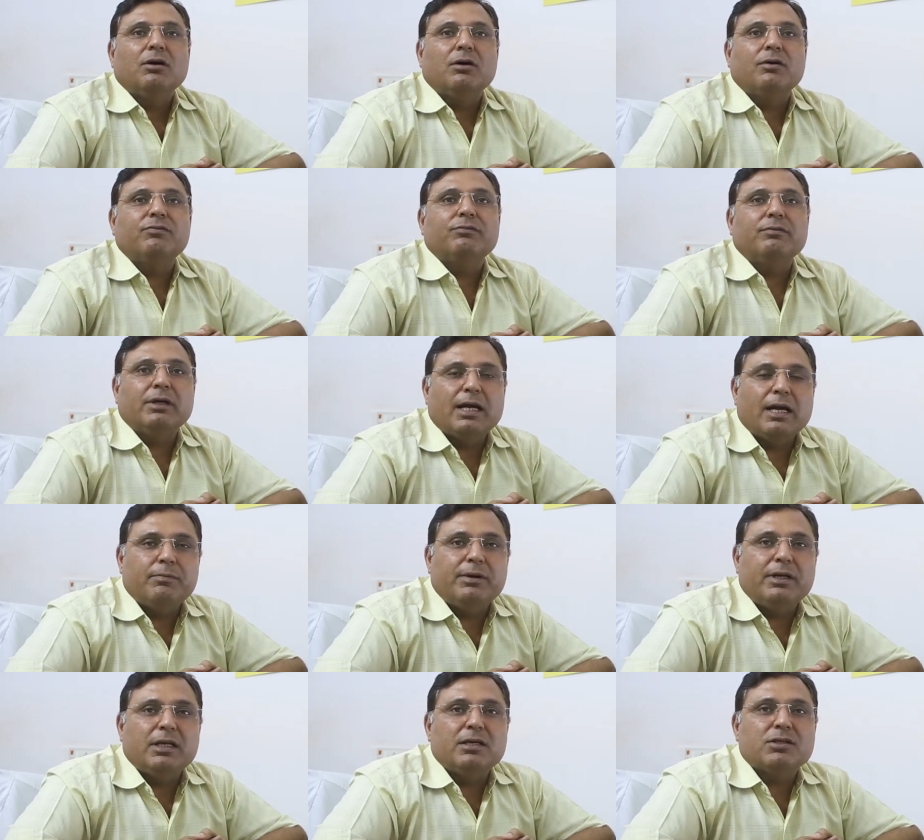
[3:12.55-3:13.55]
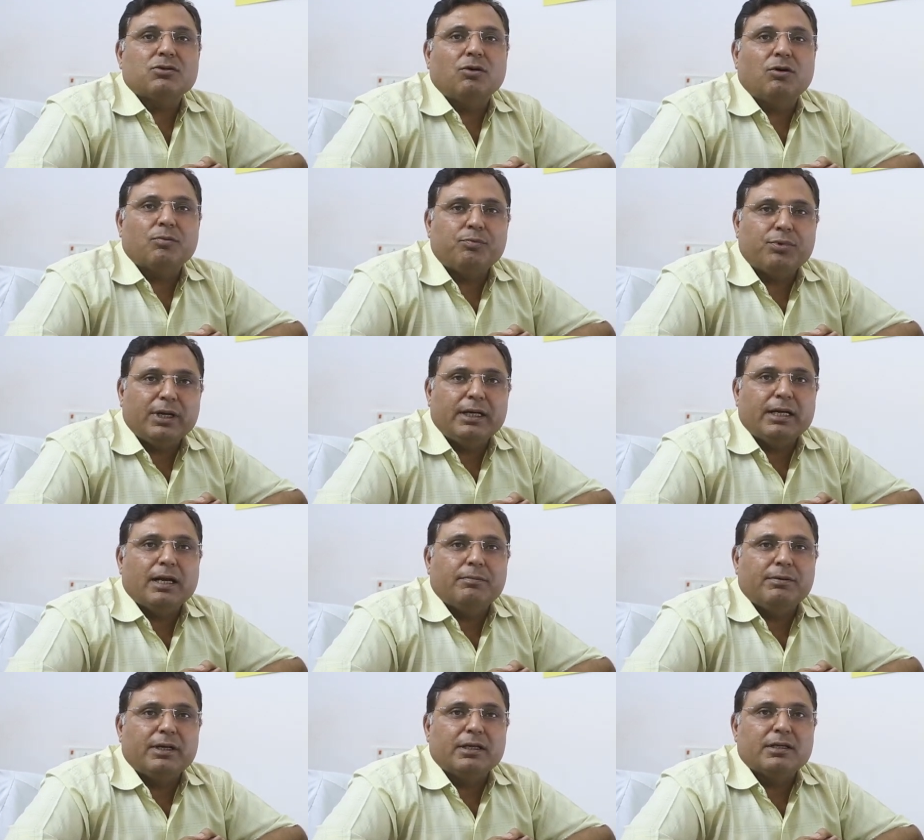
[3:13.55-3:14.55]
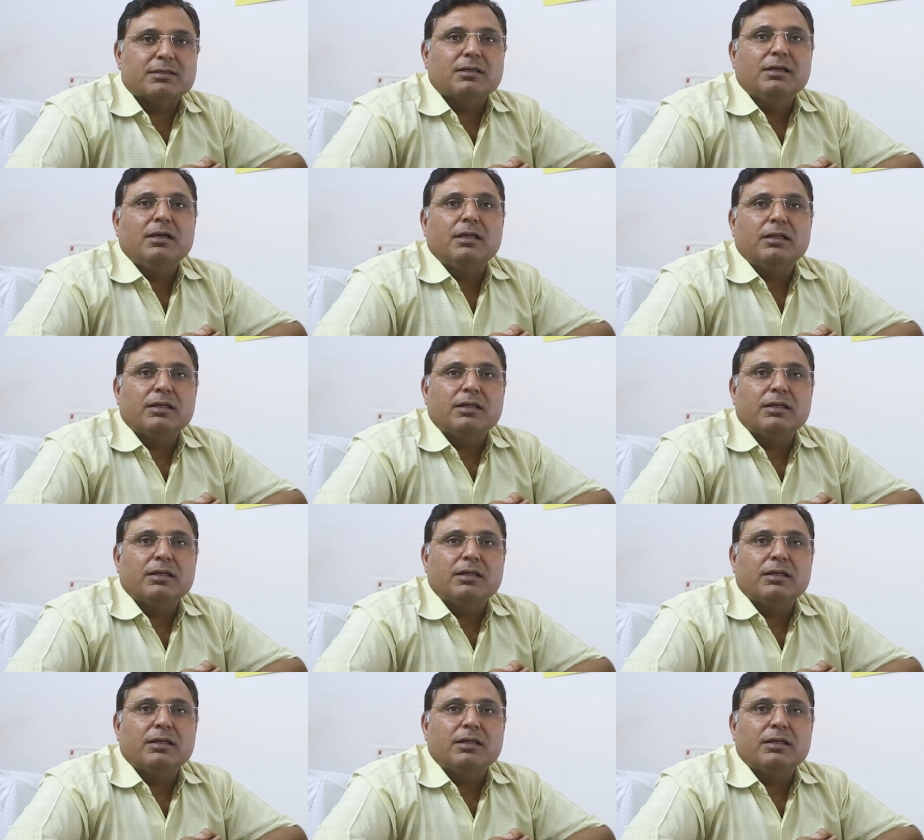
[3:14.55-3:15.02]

of diabetes or pre-diabetes.